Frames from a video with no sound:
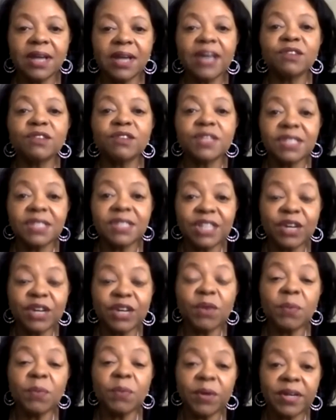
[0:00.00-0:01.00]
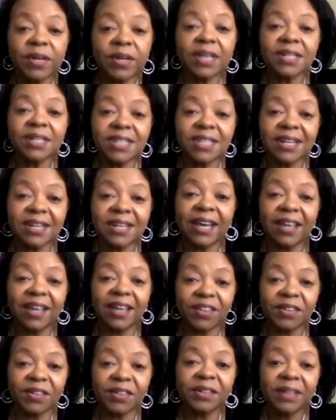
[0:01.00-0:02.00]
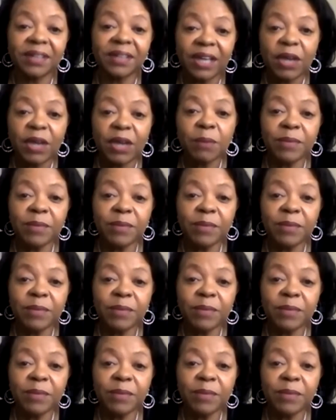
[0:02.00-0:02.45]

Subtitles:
And she and I are still working together